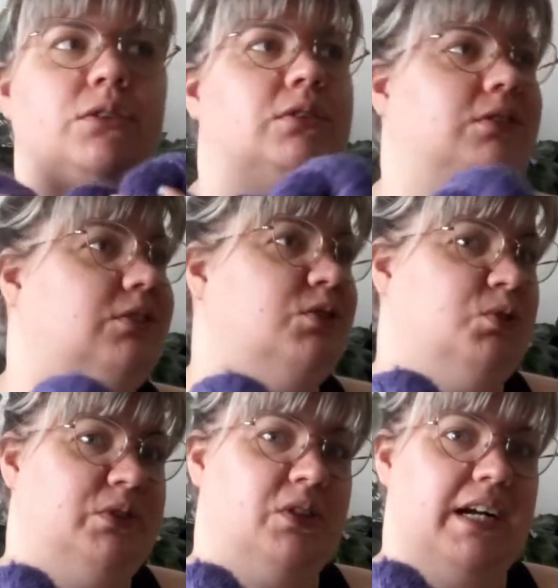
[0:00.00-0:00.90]
Oh no, it's
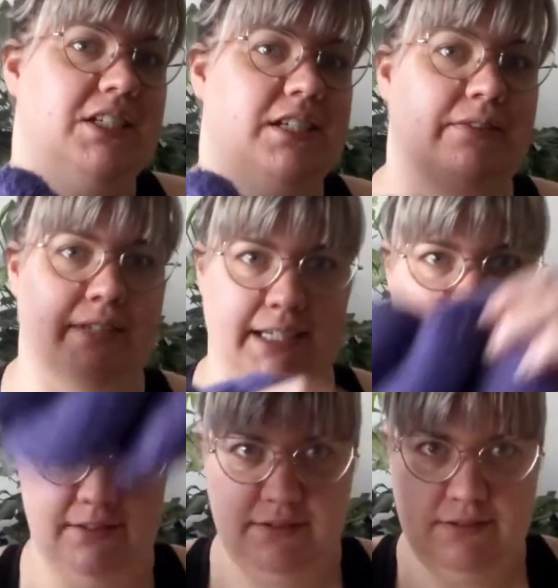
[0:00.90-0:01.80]
too scratchy for that,
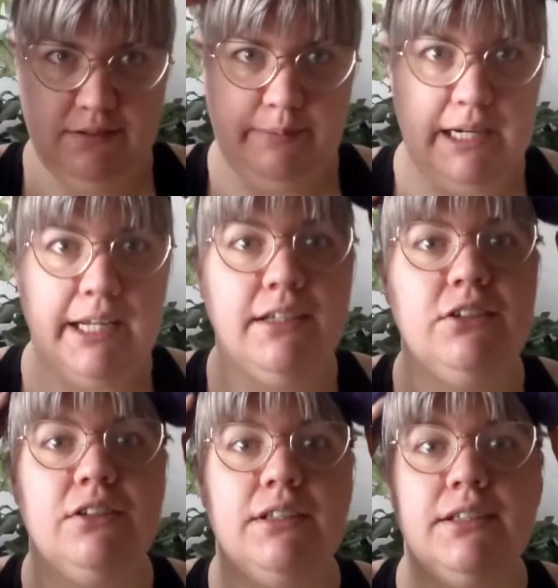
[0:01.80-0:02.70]
but I can
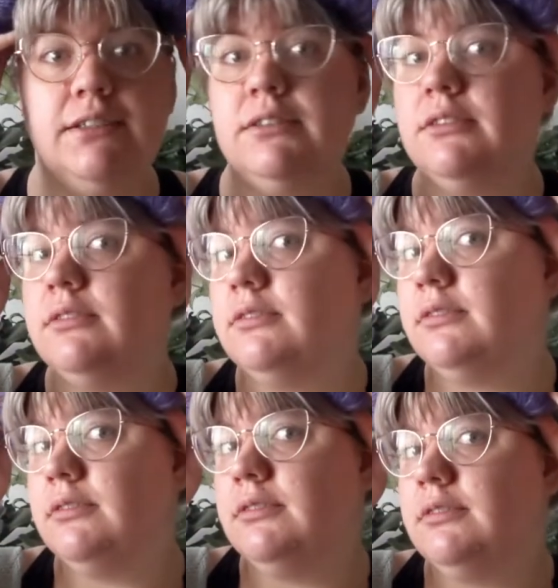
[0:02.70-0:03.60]
do
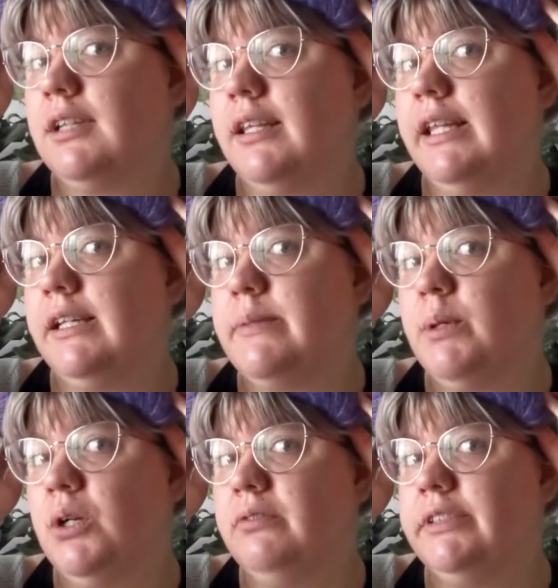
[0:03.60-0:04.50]
I think it's
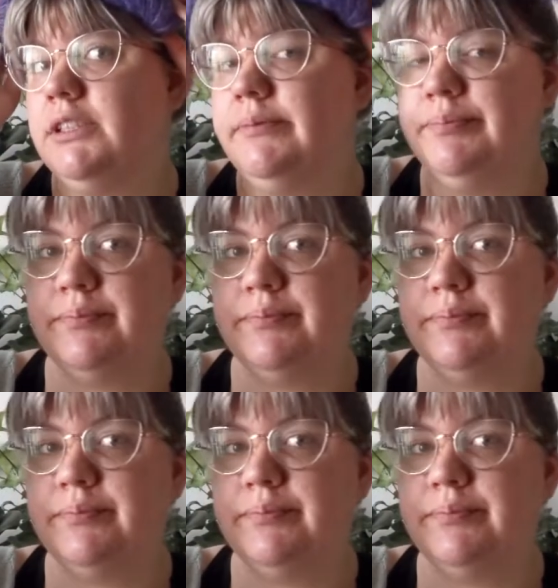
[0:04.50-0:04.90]
beautiful.